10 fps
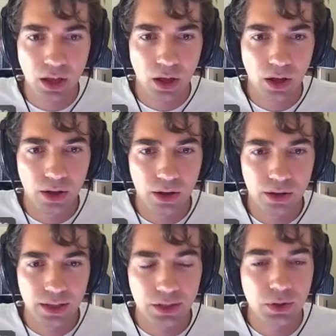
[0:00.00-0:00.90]

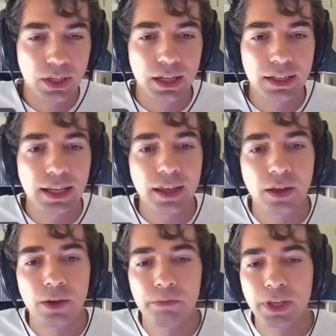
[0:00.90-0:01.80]
you
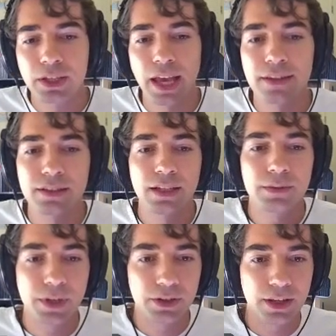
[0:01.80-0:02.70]
can make a guess that is
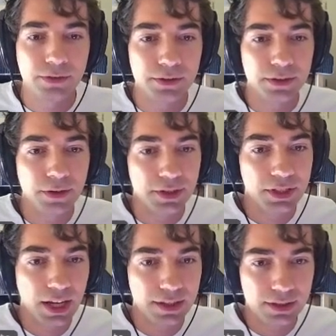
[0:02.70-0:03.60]
better than 50-50
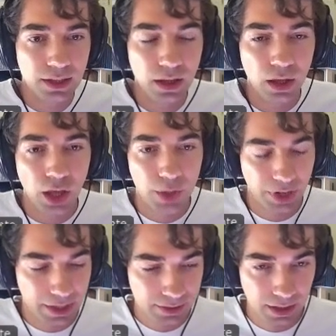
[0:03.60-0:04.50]
chance about
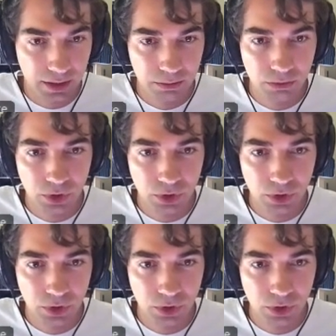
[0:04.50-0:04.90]
xi,